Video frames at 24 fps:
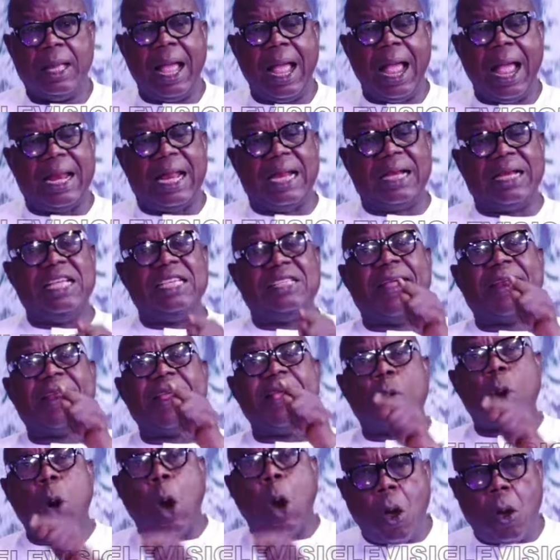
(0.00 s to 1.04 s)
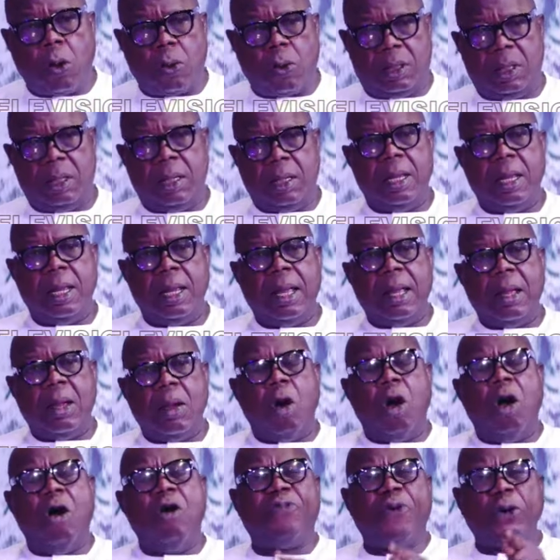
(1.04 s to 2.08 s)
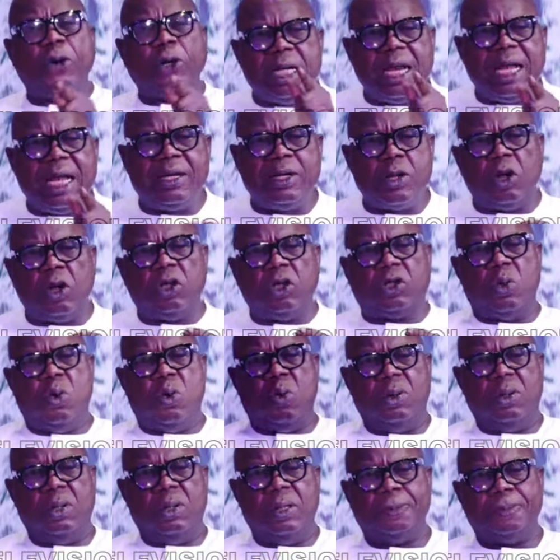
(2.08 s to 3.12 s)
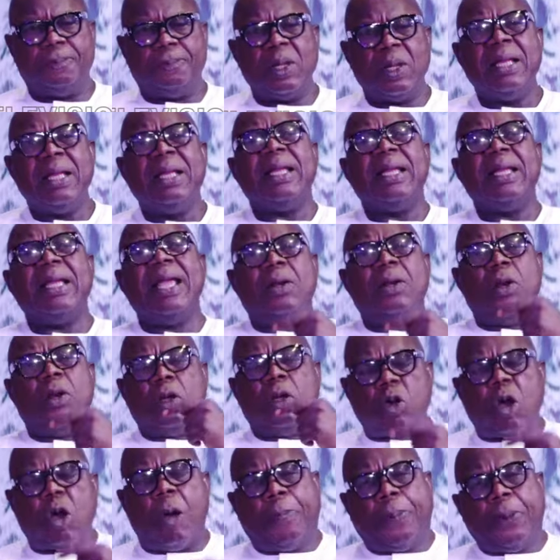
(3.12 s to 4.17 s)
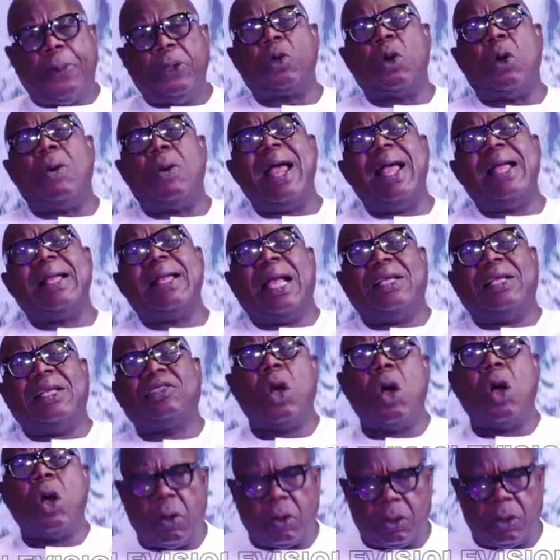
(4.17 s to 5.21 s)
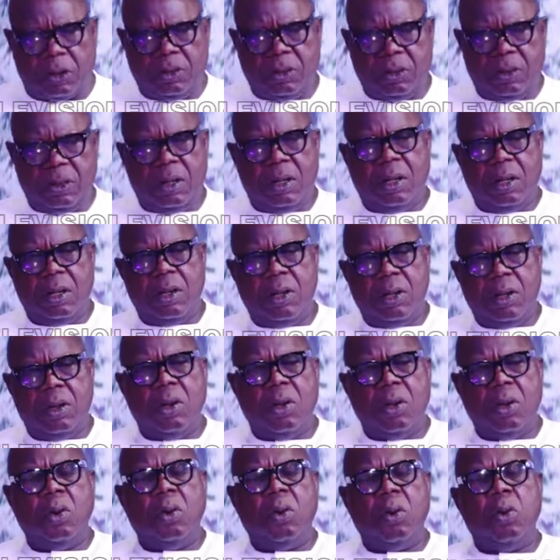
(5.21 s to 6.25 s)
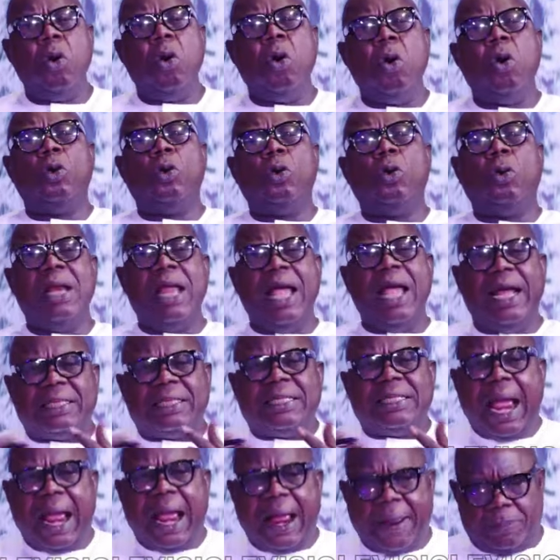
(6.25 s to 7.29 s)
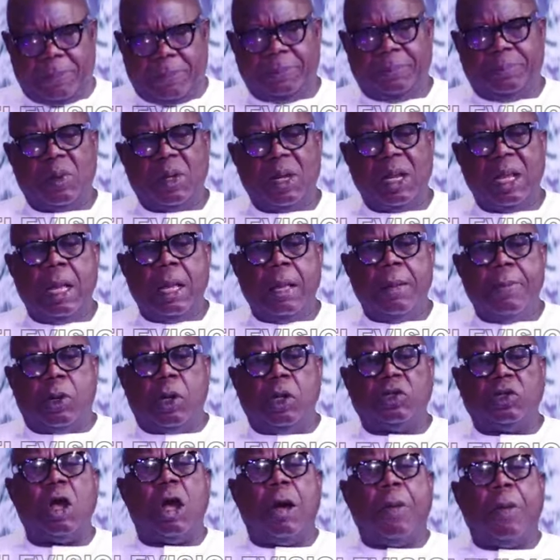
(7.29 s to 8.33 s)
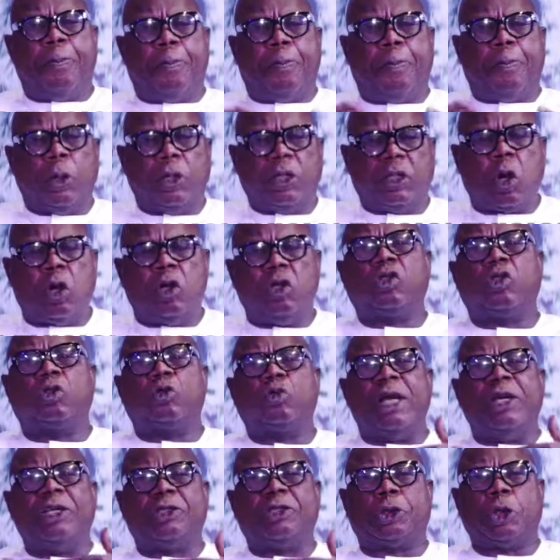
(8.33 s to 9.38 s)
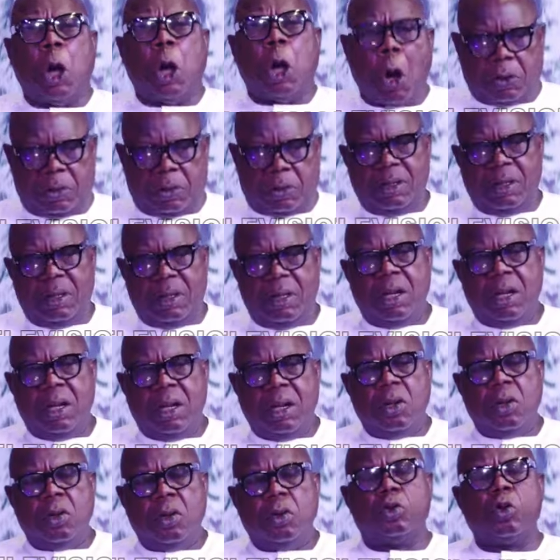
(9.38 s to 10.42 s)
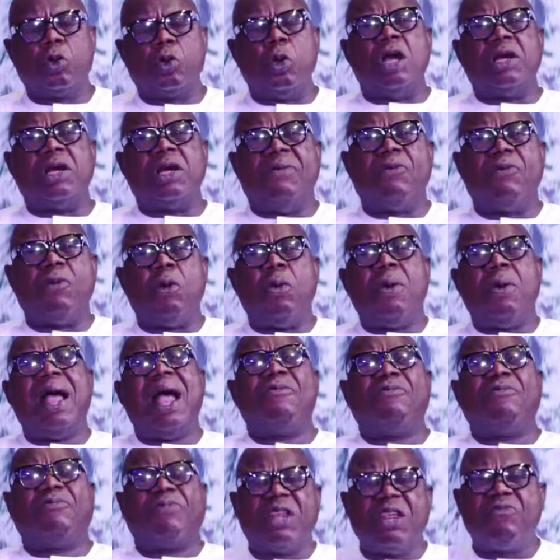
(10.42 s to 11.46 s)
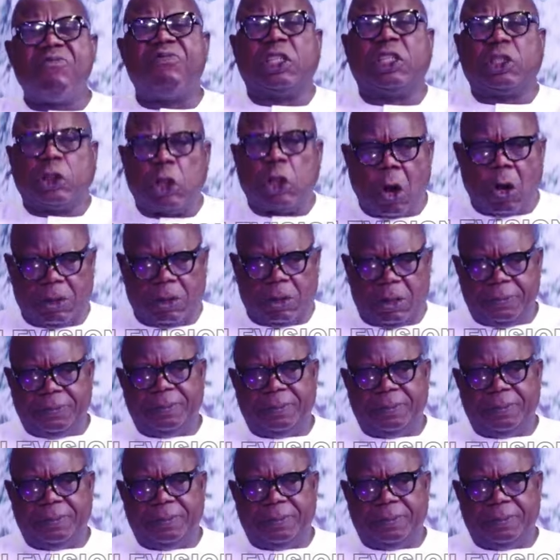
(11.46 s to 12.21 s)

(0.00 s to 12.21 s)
And that is very wrong. Unfortunately also, a lot of political hangers-on who ululate them because of political suasion do not even have the vision